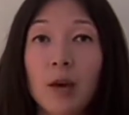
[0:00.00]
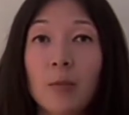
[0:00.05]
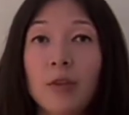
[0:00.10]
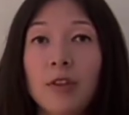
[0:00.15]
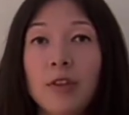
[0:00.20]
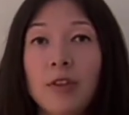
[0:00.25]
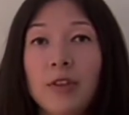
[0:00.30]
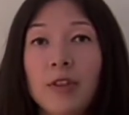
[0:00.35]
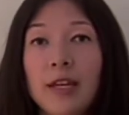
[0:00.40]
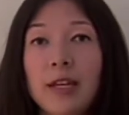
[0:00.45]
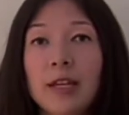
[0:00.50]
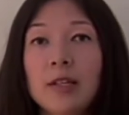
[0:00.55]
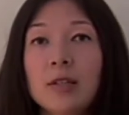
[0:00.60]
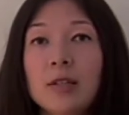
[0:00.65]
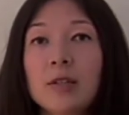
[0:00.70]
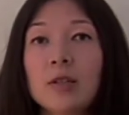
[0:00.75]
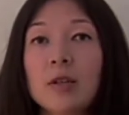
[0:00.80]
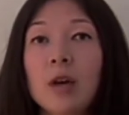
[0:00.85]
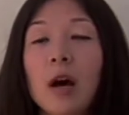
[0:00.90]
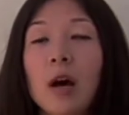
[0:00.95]
But the thing
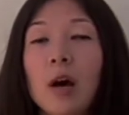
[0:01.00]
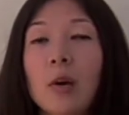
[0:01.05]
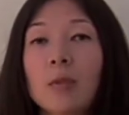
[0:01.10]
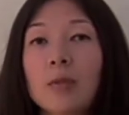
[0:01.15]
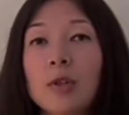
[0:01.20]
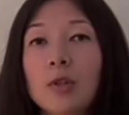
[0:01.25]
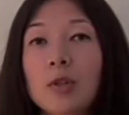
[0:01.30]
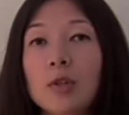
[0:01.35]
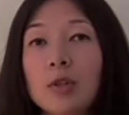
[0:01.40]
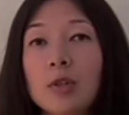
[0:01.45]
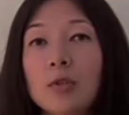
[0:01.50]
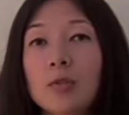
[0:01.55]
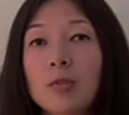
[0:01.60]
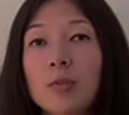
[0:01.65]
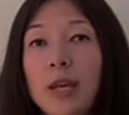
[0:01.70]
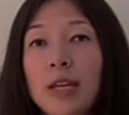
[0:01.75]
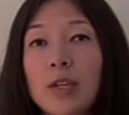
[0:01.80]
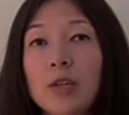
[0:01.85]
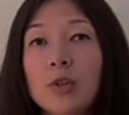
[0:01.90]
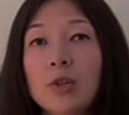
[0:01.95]
is, you should
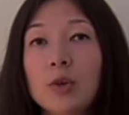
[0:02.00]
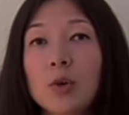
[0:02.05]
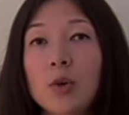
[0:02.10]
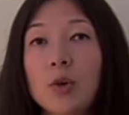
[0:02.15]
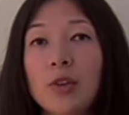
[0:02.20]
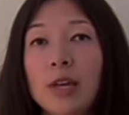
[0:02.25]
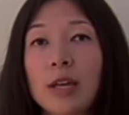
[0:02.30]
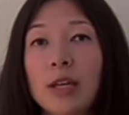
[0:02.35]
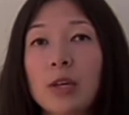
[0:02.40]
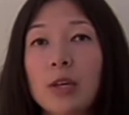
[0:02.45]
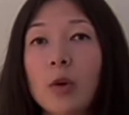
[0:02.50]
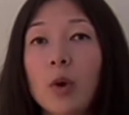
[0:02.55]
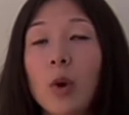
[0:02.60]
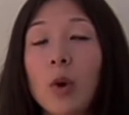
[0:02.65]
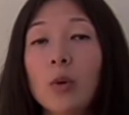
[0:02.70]
make sure that you